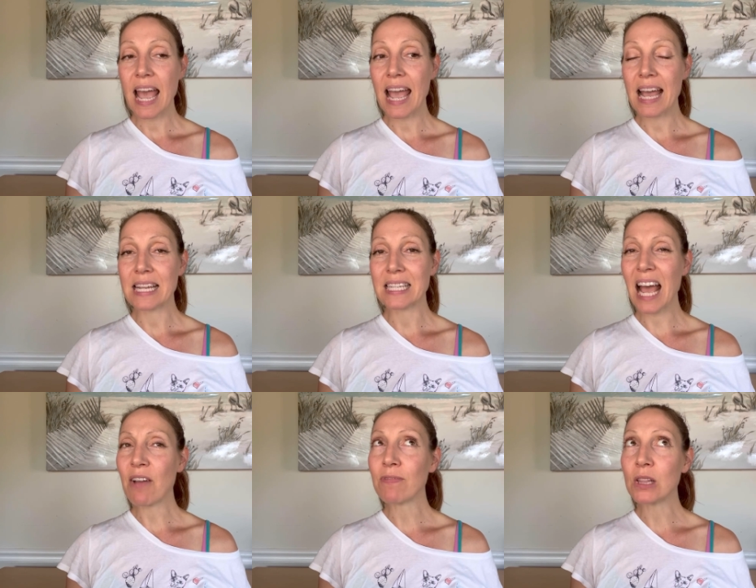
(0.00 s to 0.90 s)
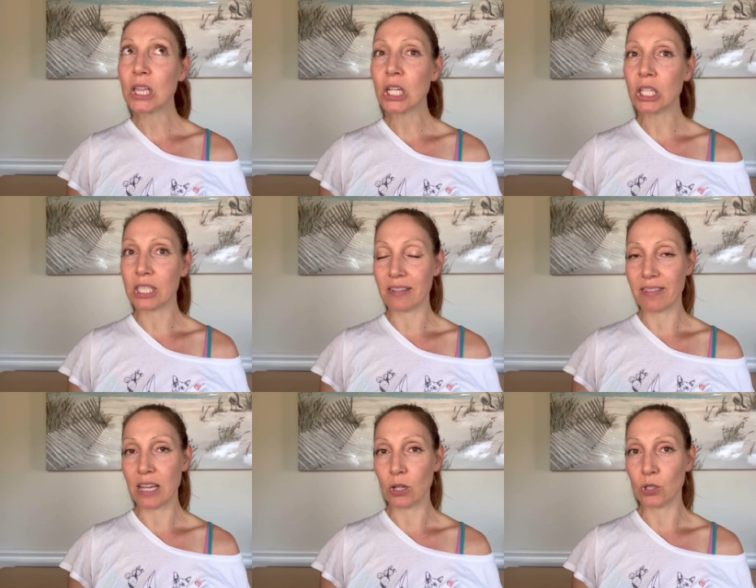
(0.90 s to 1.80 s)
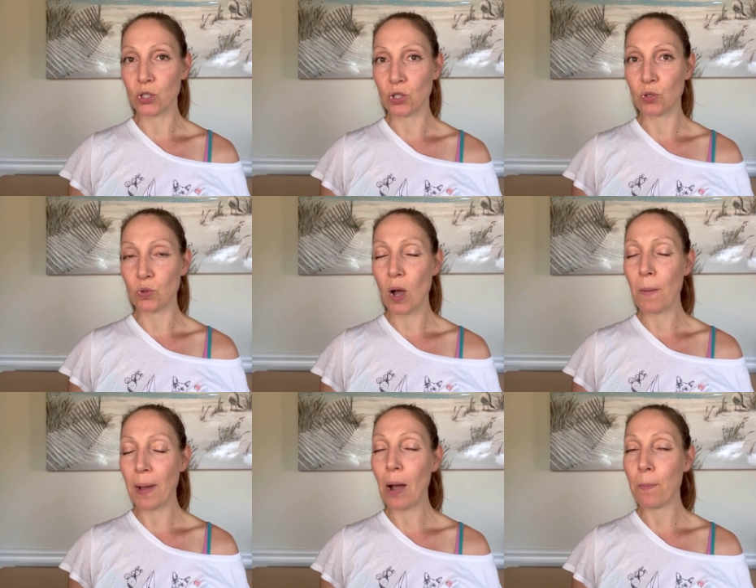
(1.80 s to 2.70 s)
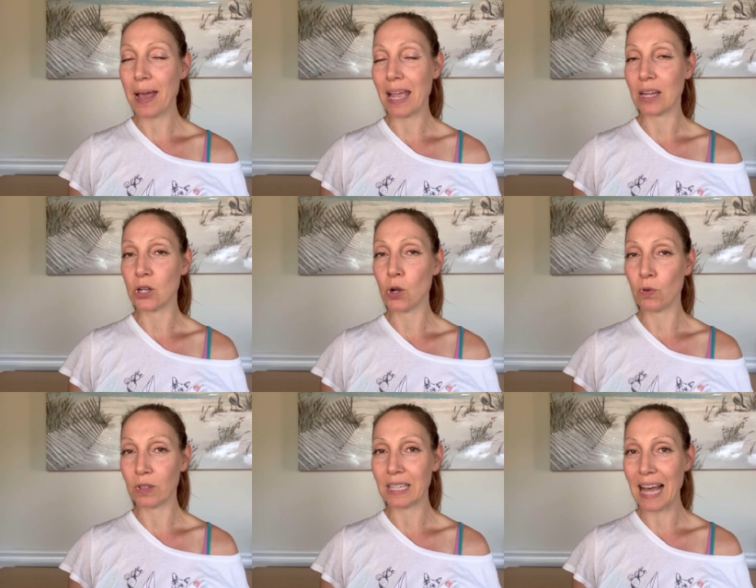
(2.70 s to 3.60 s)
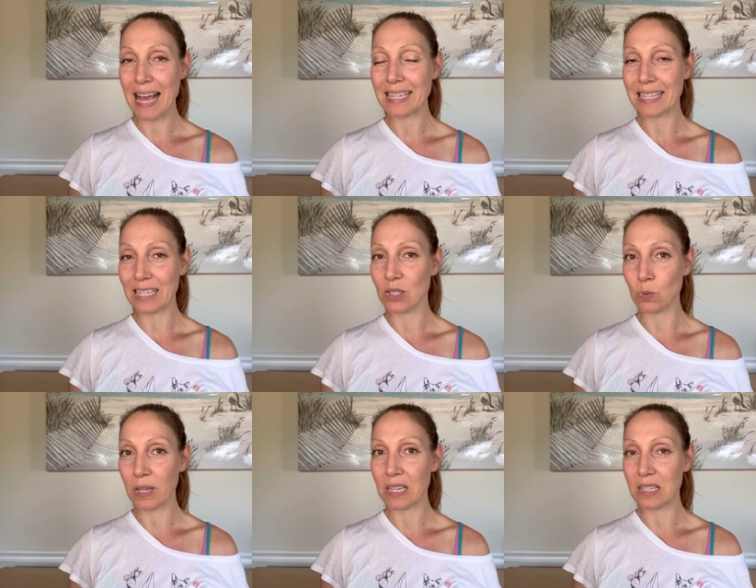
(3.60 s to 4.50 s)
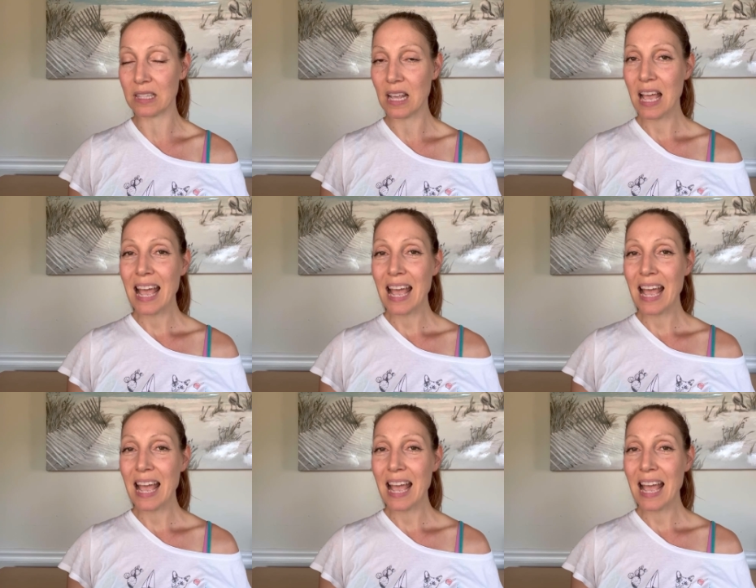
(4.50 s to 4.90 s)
And I've learned a thing or two about pain over the last 6 weeks.